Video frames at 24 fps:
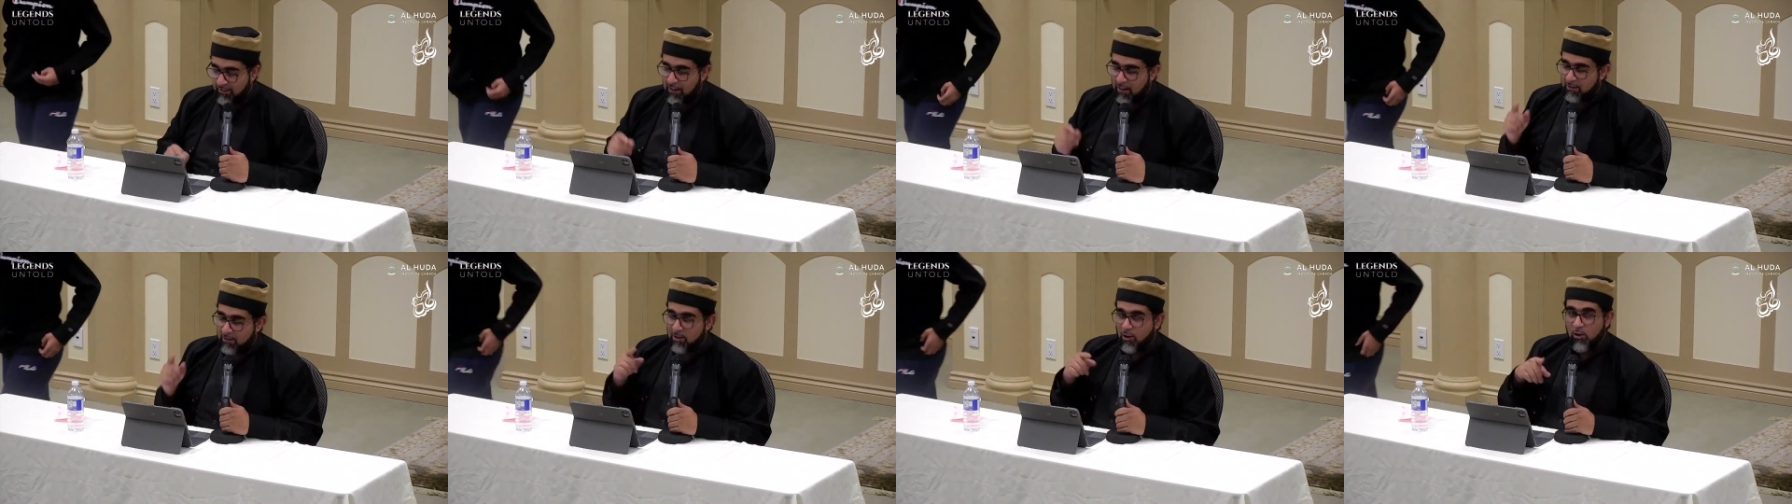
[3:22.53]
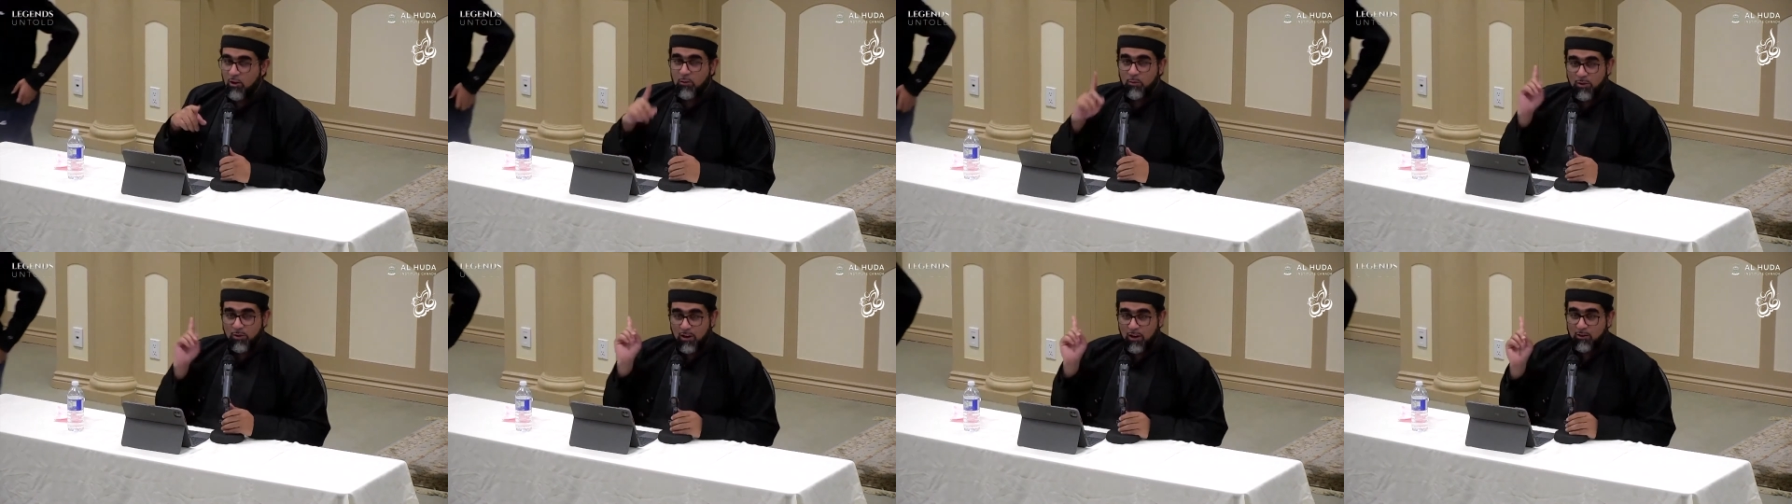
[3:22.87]
That's how
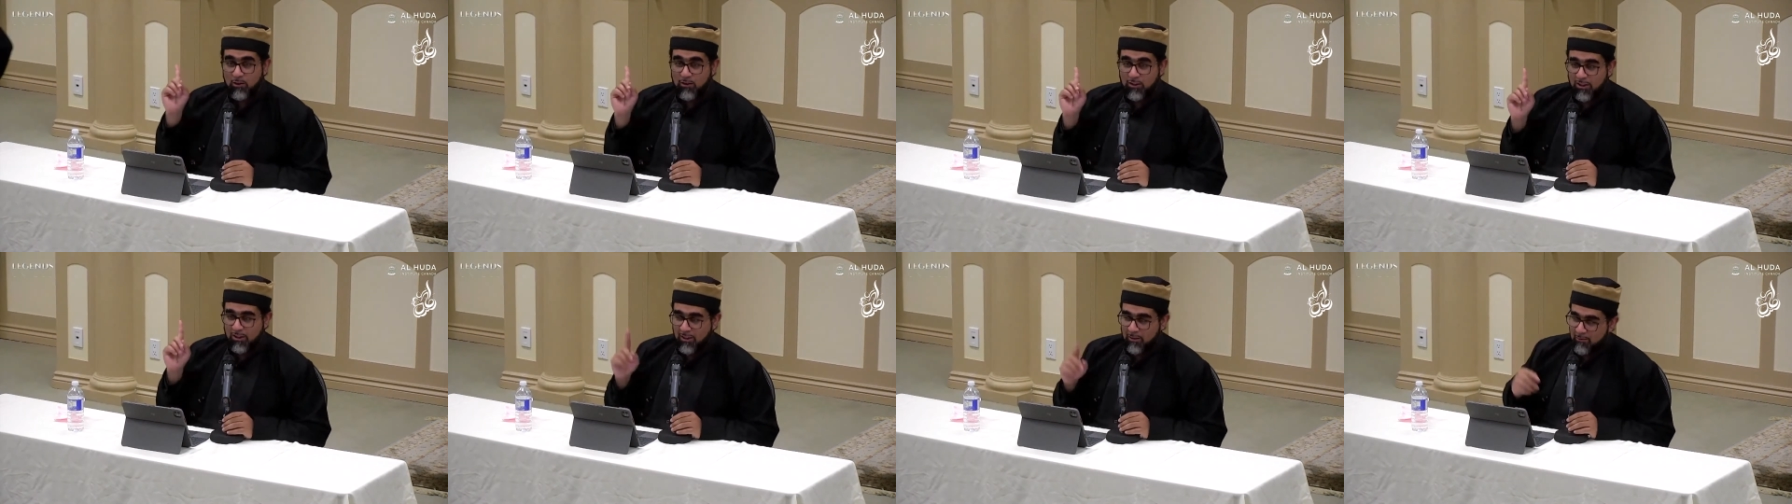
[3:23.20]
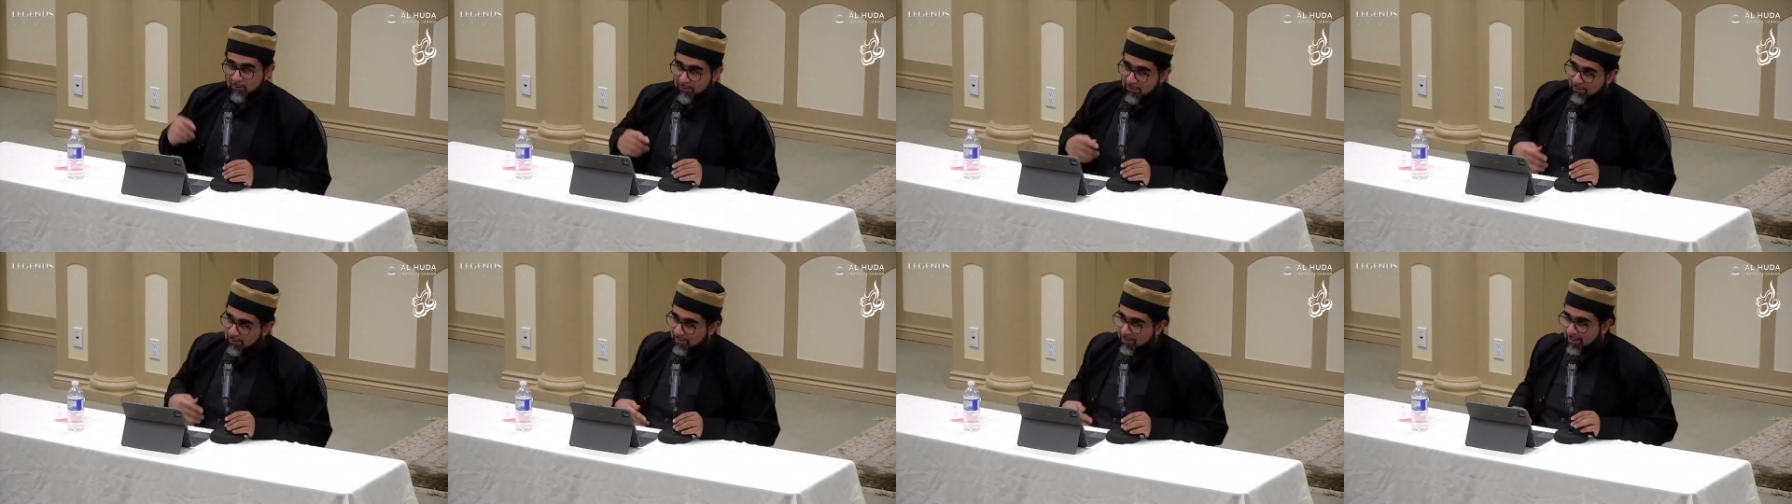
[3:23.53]
you pronounce the name.
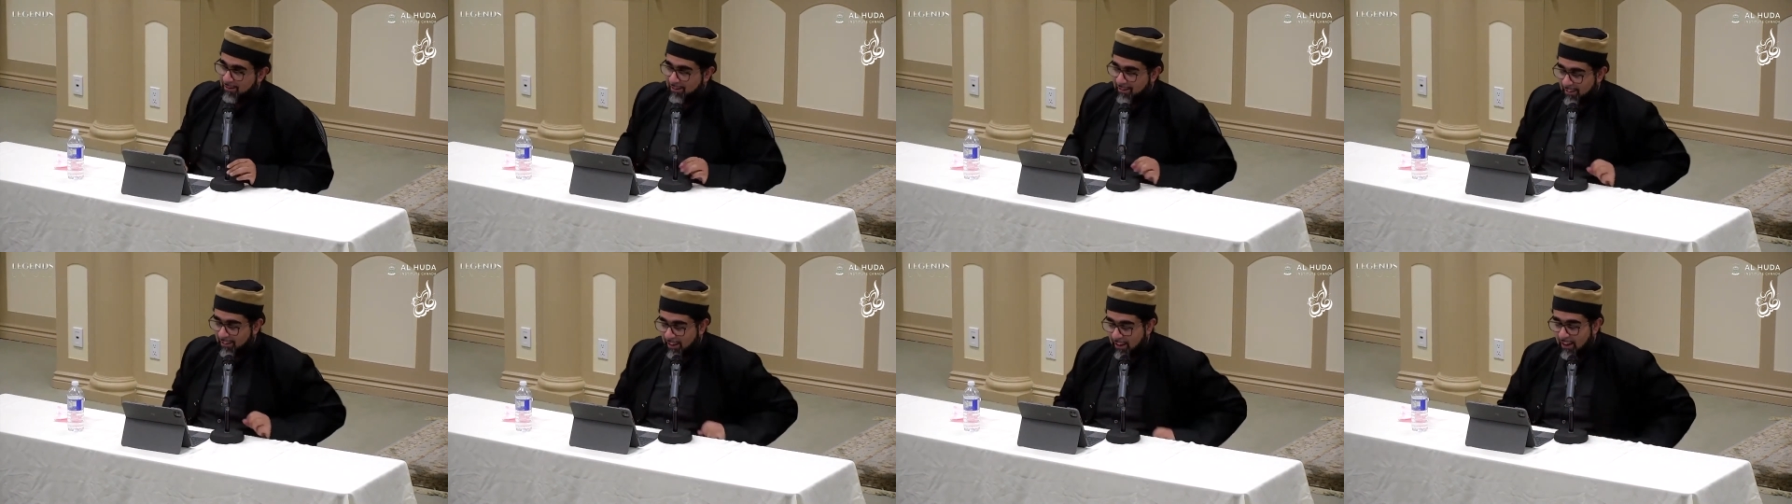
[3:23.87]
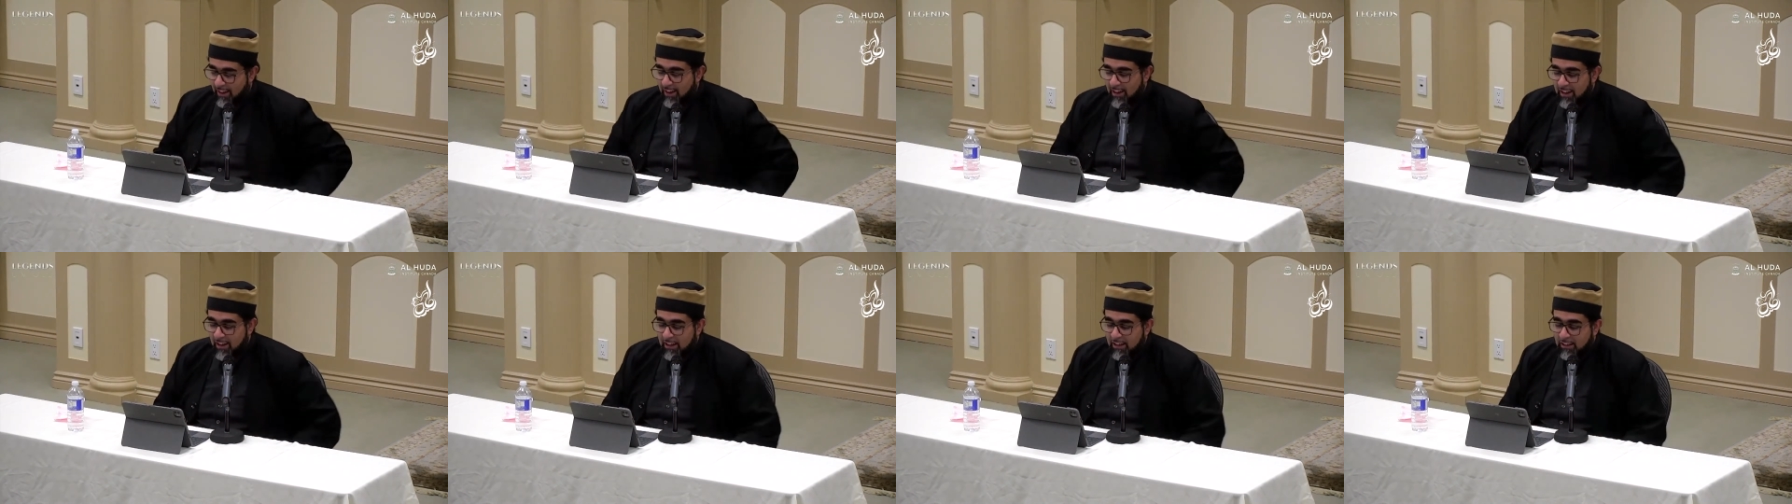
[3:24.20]
Okay,